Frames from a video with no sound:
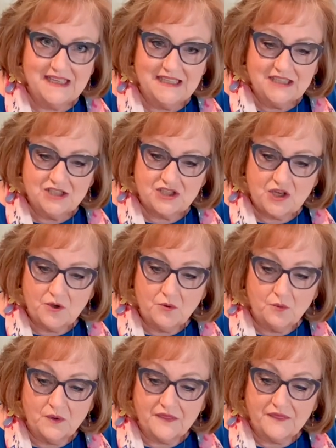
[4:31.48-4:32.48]

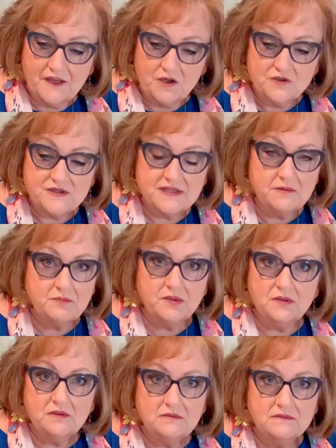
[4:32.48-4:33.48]
So with those
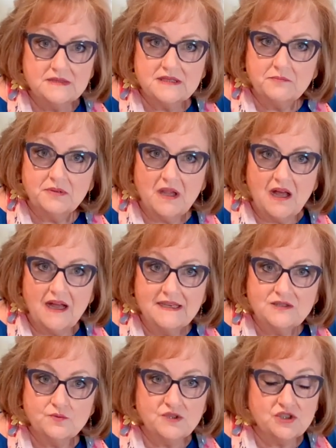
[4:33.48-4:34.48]
simple
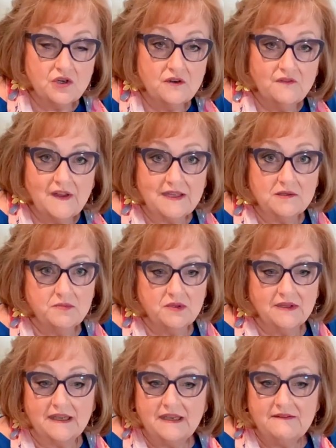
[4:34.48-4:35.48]
supplies, which are
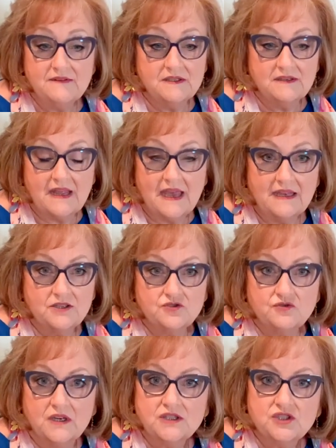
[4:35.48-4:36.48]
available even at a
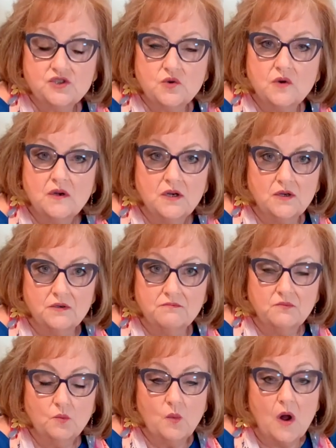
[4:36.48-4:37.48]
drugstore
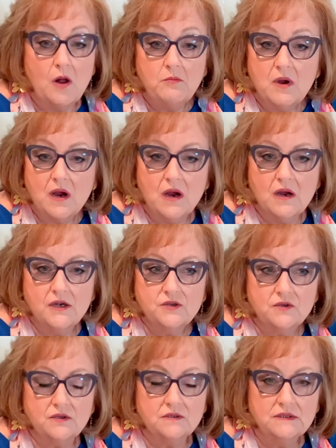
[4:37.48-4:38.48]
or
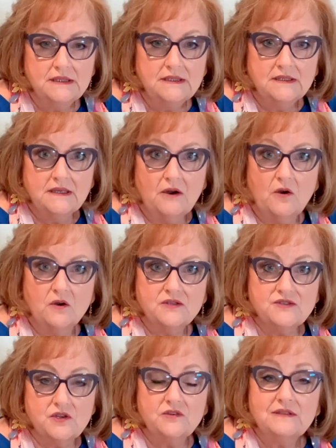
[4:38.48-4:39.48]
Walmart or
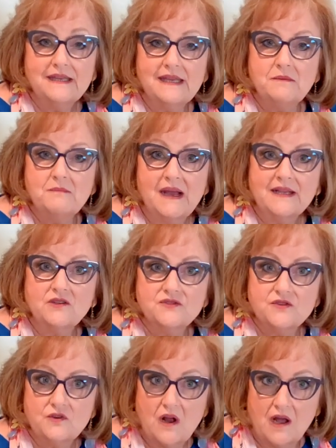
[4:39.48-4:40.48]
certainly at
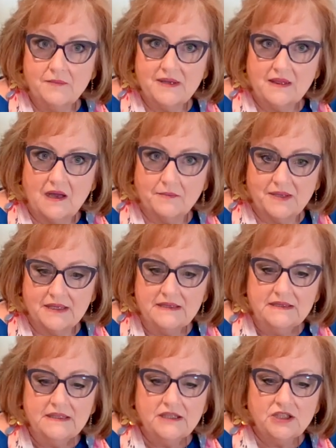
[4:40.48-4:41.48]
Michael's or Hobby Lobby,
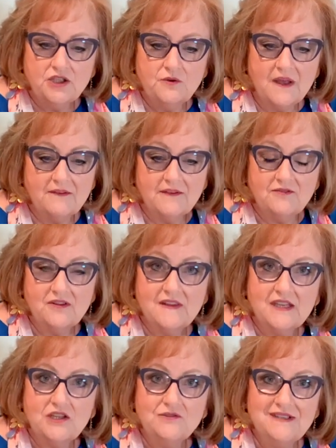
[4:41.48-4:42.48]
you have
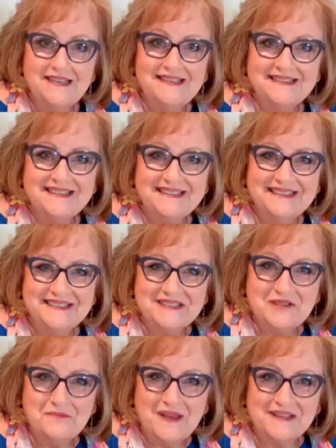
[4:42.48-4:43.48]
everything you need
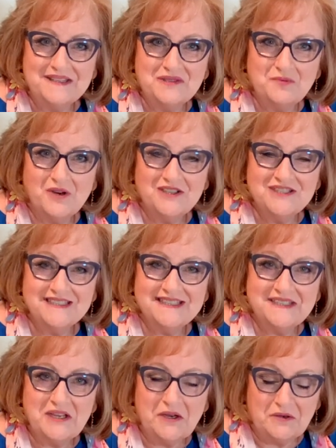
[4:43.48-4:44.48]
to make this project
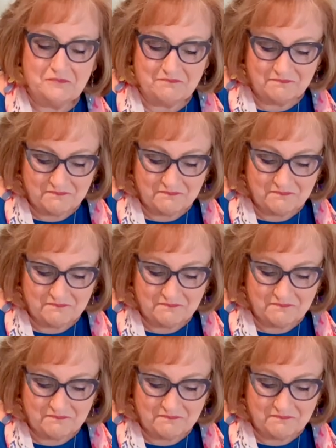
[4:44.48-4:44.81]
at home.